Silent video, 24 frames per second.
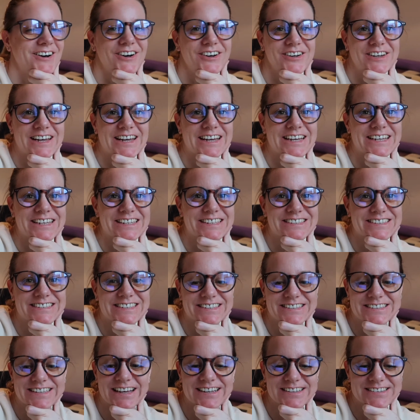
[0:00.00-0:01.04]
Okay,
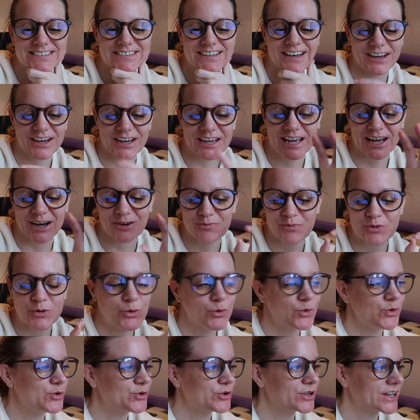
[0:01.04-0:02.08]
success. I am
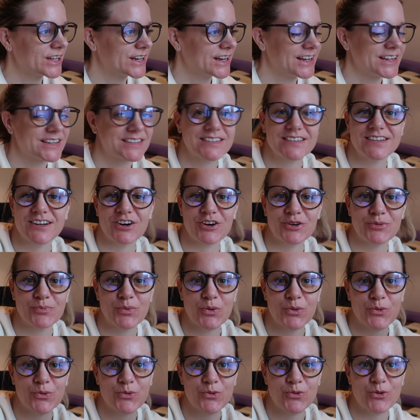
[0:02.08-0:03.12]
all connected up,
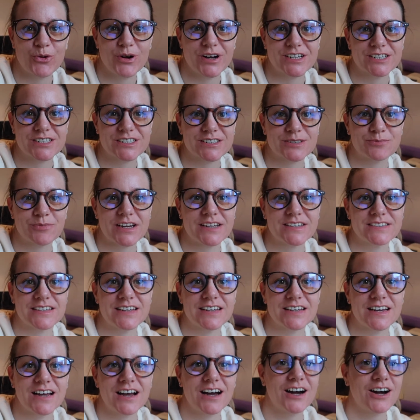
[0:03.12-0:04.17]
which is
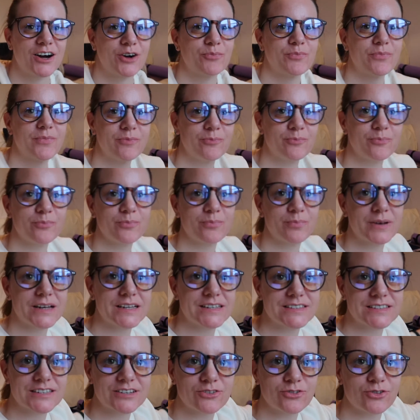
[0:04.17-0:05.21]
amazing.
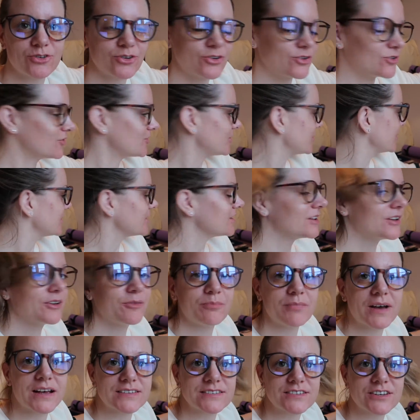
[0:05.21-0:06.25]
Please ignore the
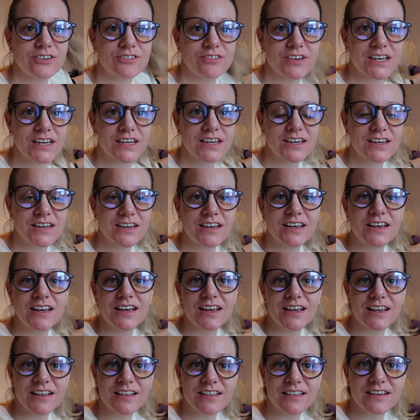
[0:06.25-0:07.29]
mess over here.
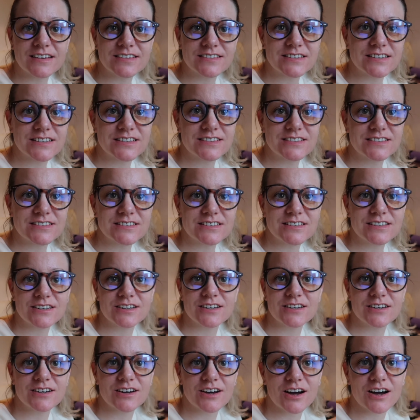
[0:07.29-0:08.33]
This is
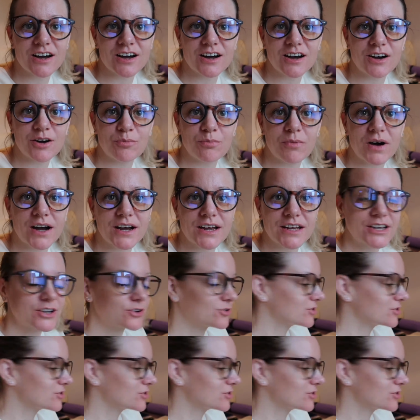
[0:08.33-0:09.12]
my